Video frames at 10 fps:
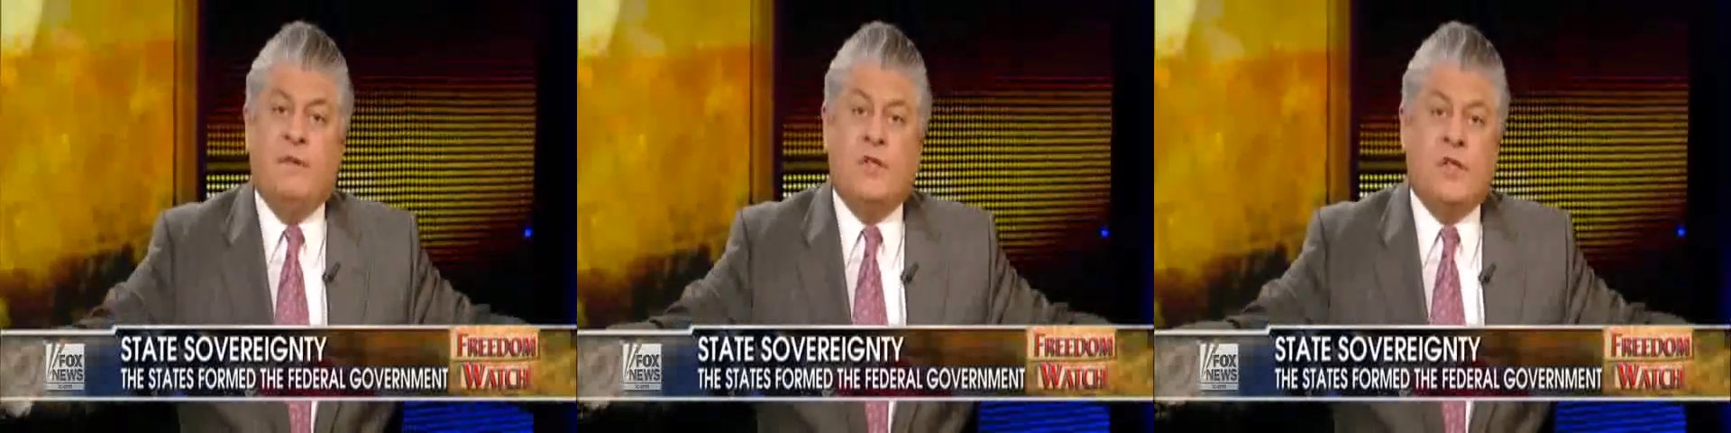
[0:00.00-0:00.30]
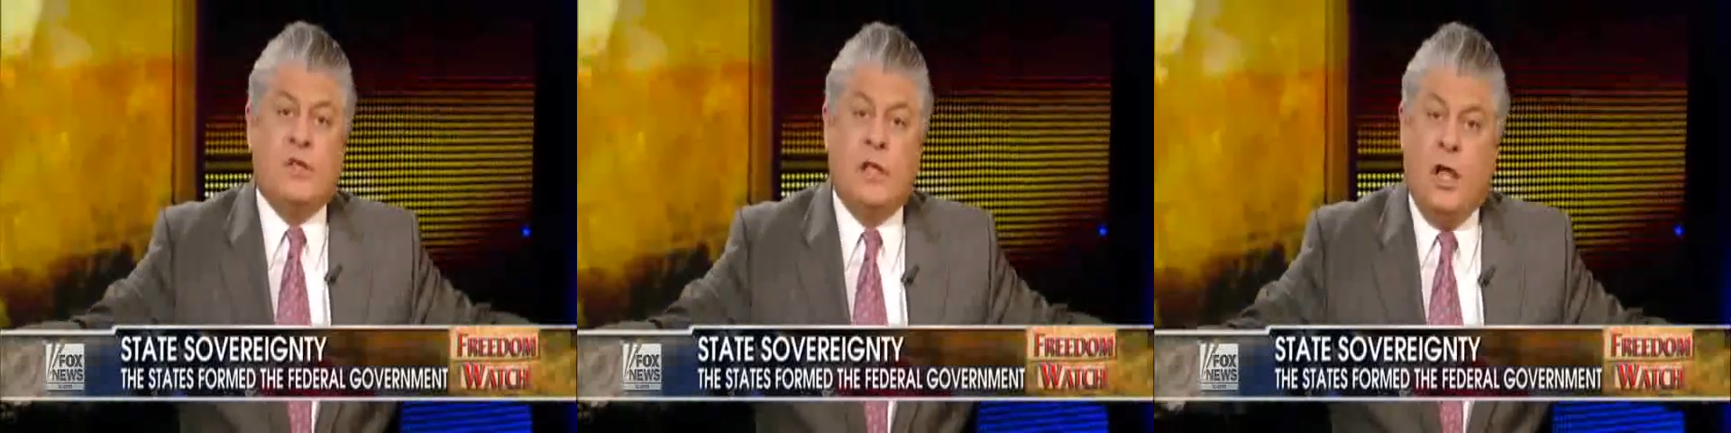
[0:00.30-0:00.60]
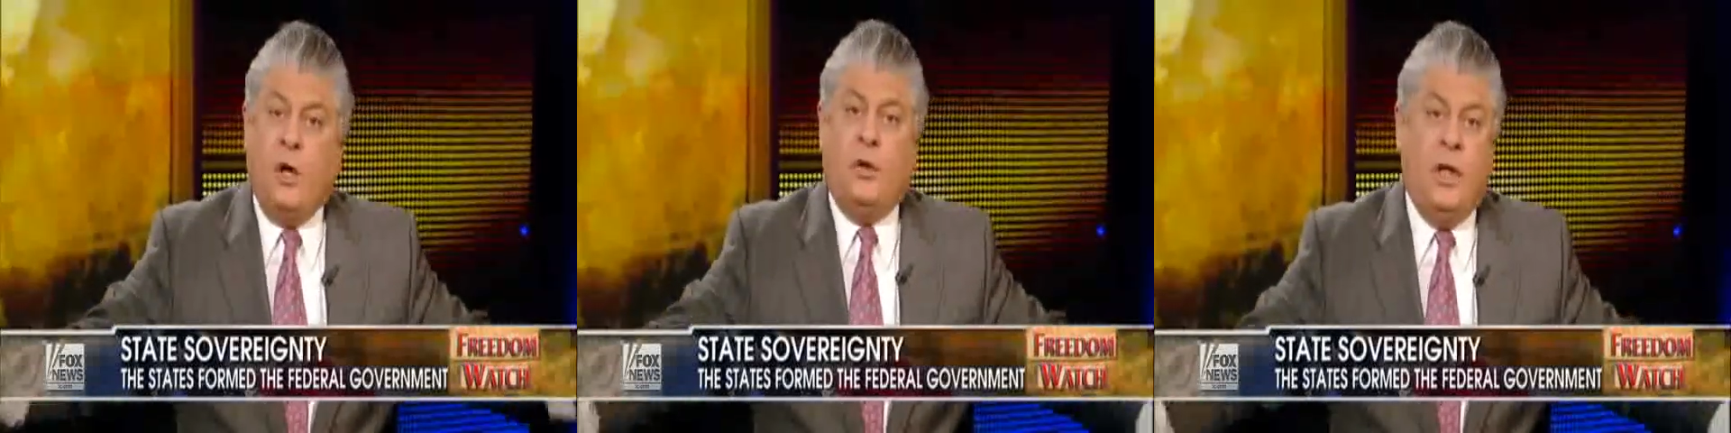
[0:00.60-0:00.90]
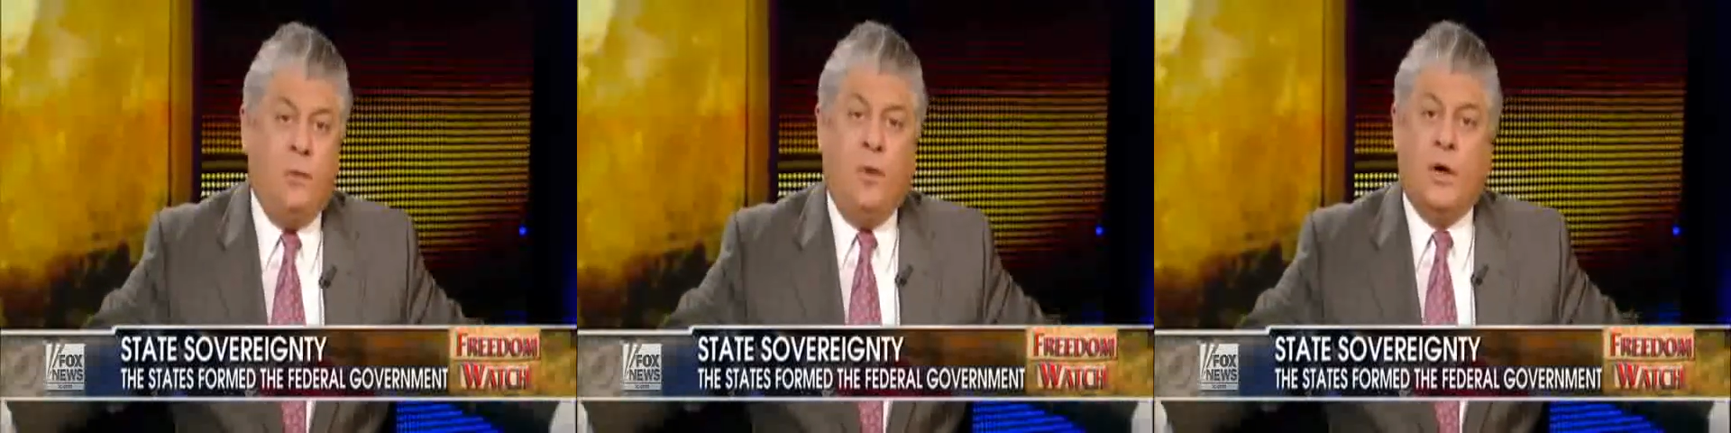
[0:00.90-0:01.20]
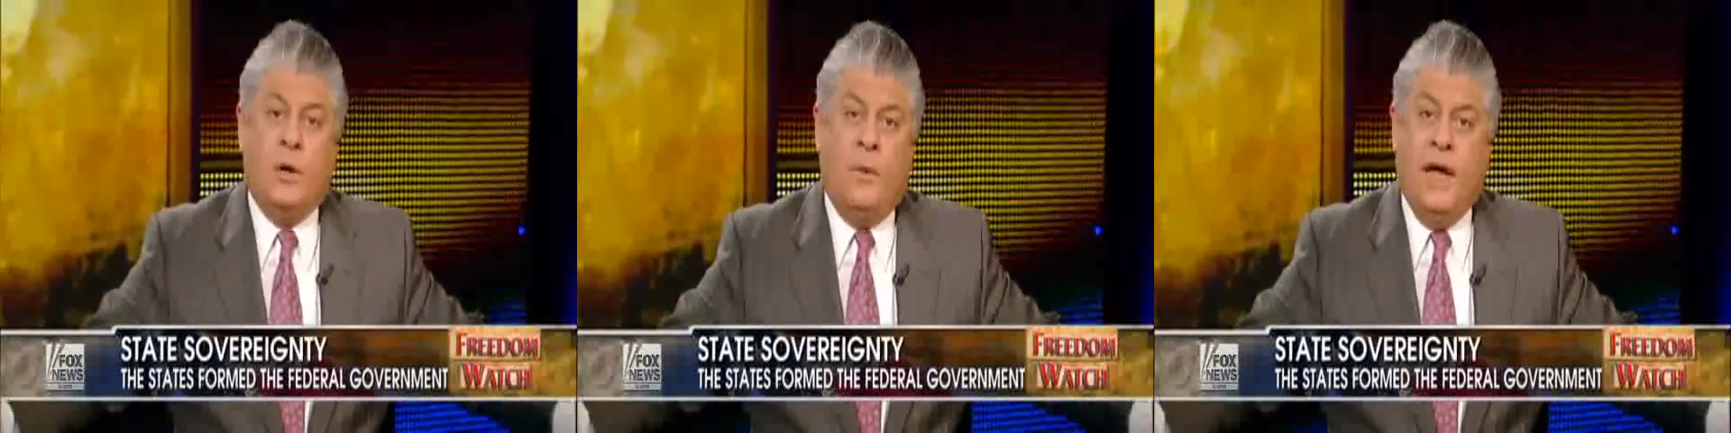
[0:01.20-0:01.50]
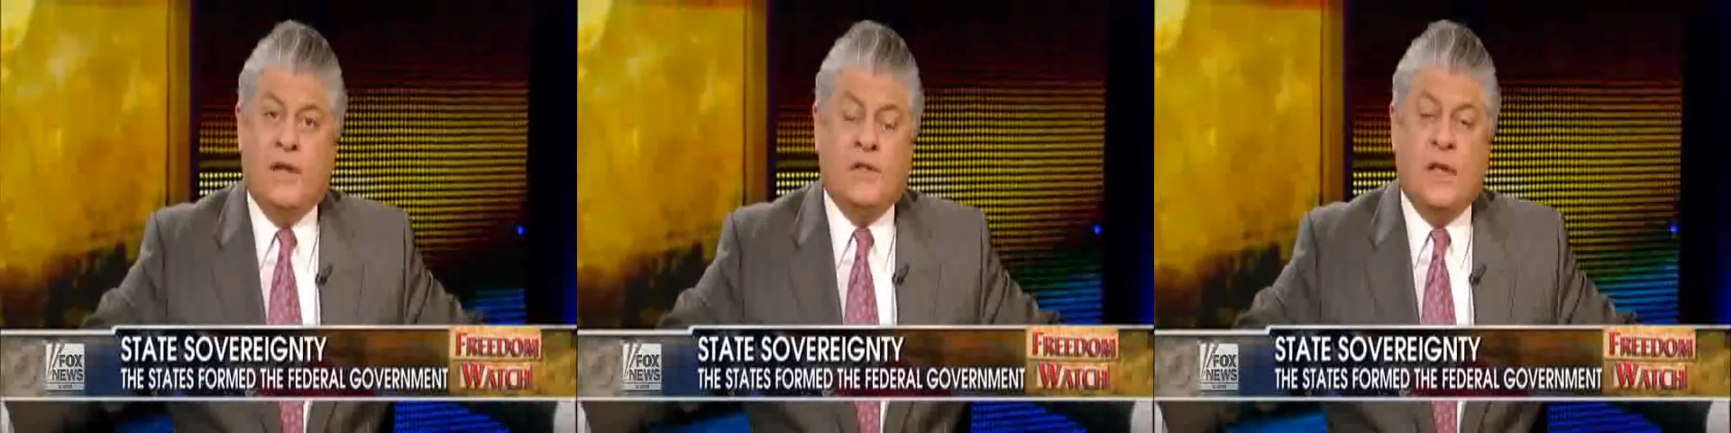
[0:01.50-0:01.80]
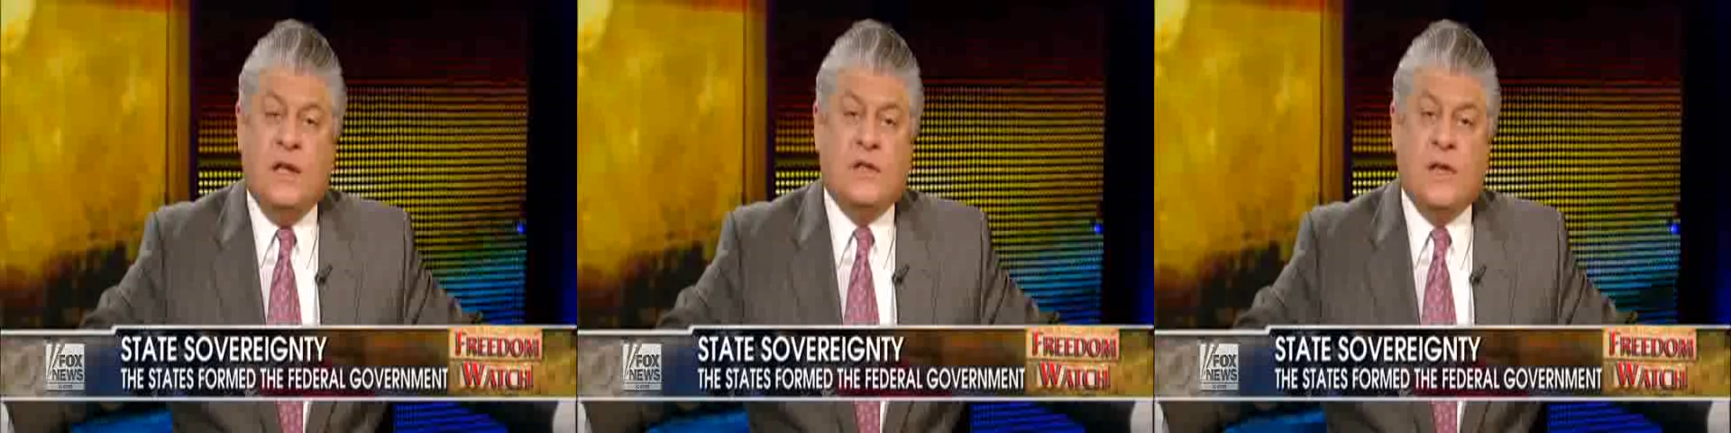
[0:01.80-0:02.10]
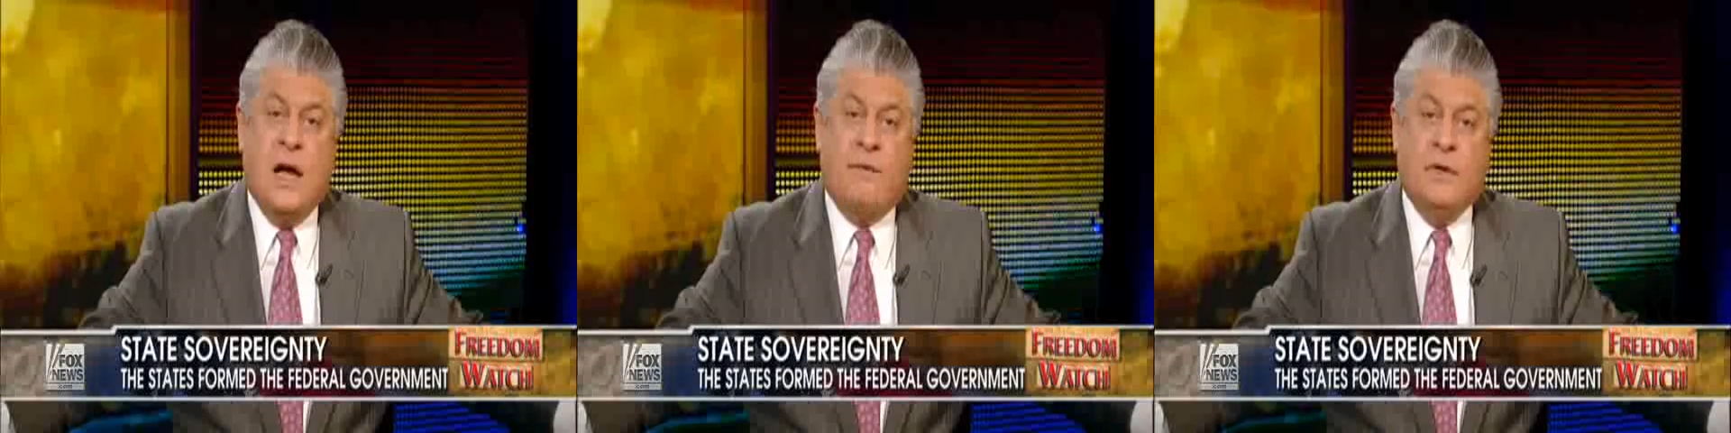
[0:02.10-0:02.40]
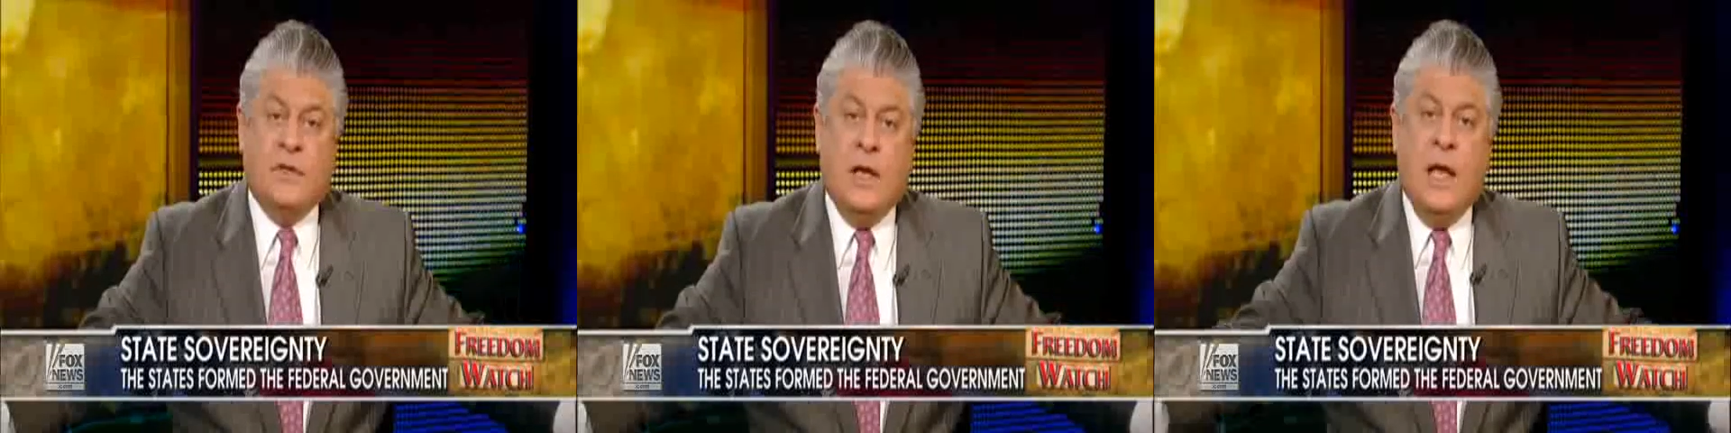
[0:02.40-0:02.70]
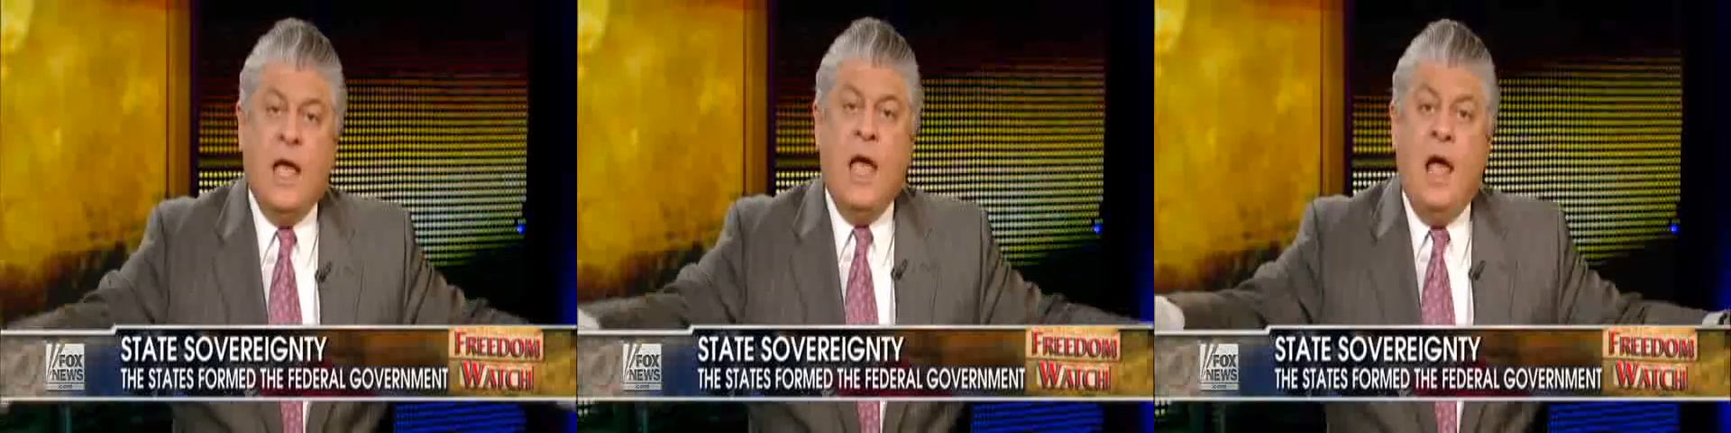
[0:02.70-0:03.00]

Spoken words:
have slowly worn away at state sovereignty,